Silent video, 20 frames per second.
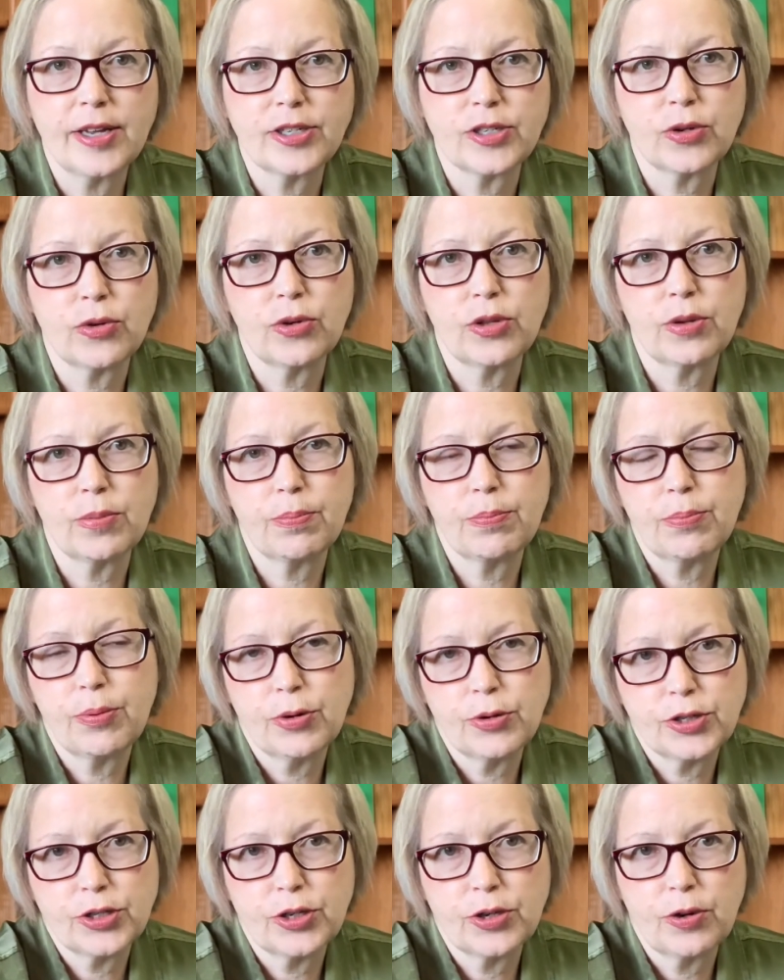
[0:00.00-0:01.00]
or the
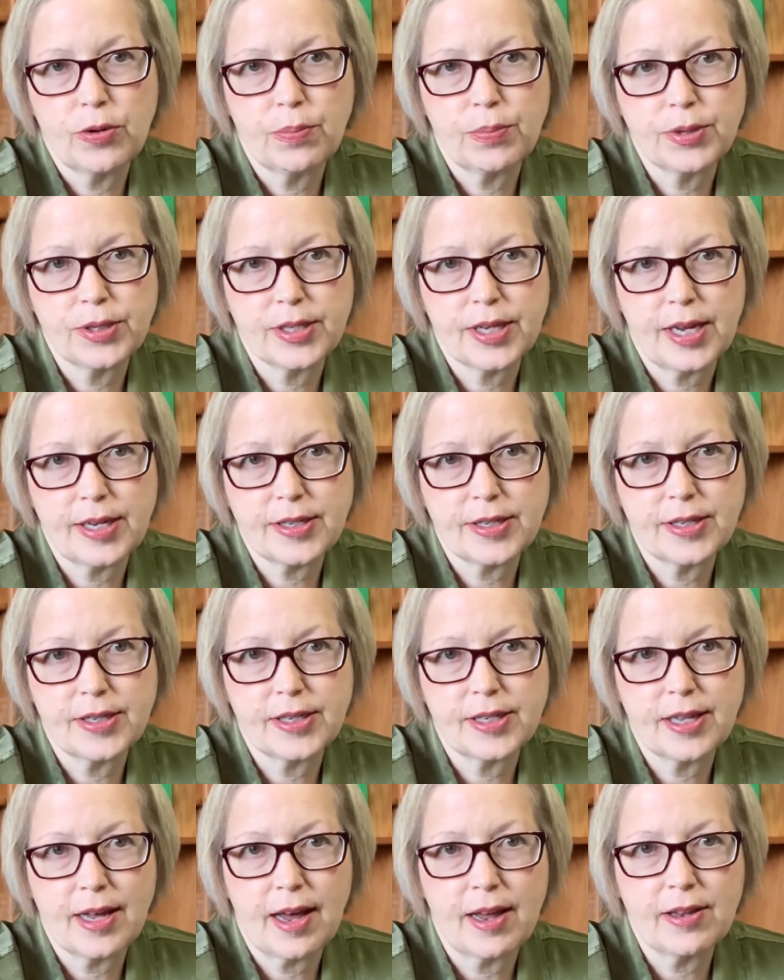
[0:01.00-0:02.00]
person who possesses
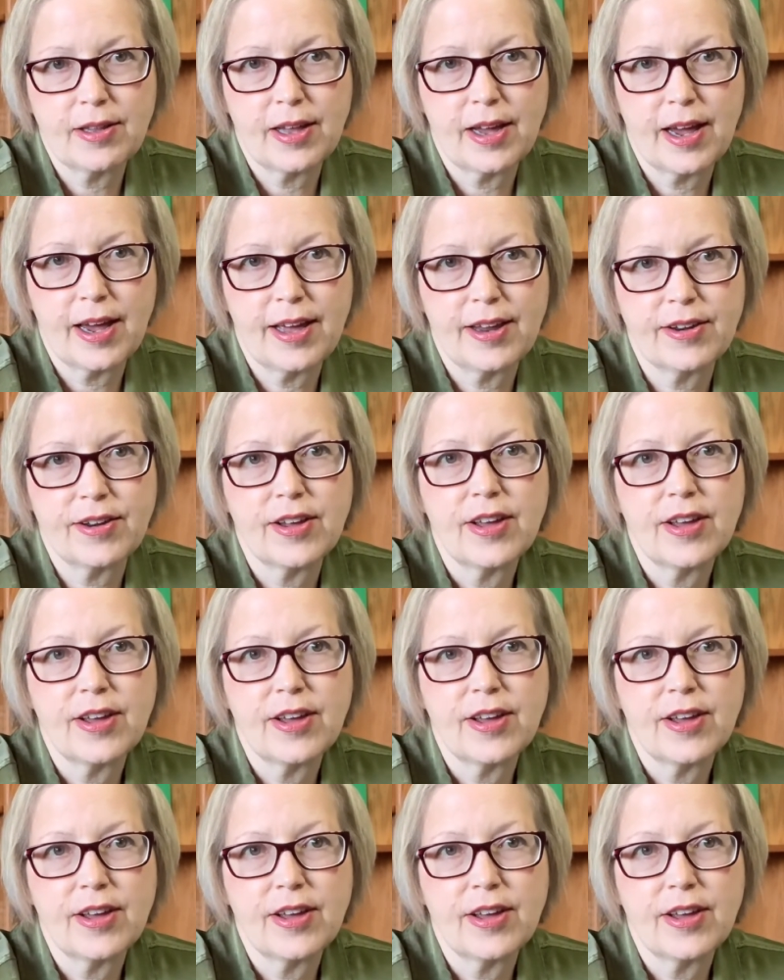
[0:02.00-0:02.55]
that land,